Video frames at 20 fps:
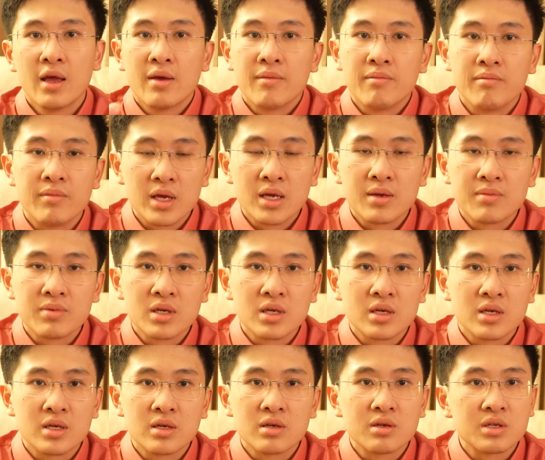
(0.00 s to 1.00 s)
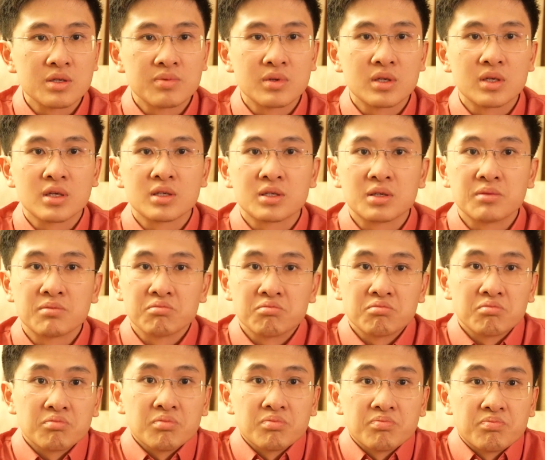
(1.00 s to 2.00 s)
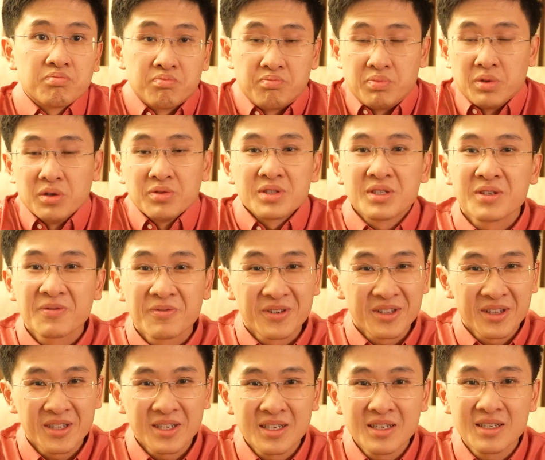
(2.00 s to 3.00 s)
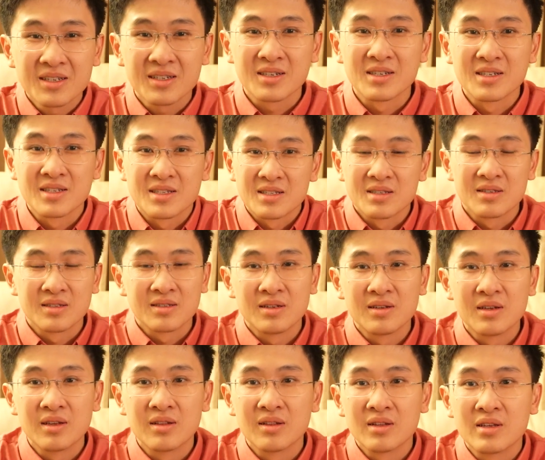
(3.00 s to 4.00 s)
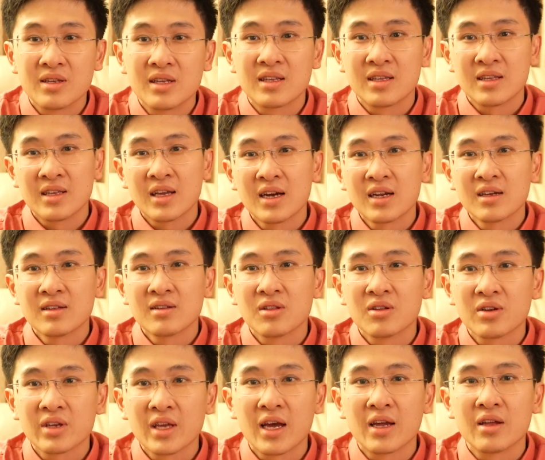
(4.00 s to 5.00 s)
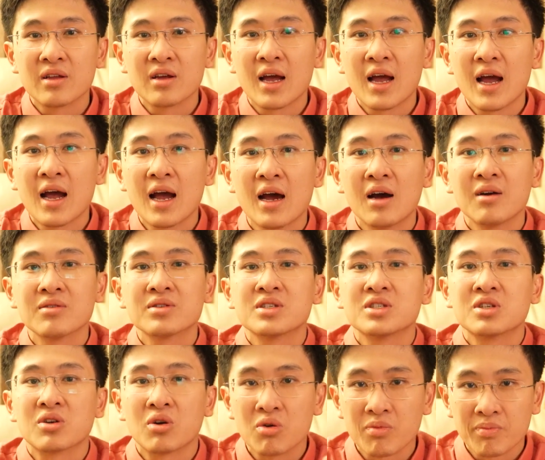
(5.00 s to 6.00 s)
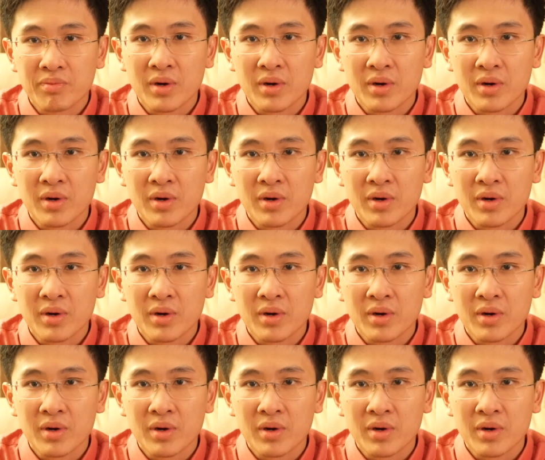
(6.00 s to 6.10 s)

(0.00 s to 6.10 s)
Maybe it's because I'm built differently, because you gotta look at how does your own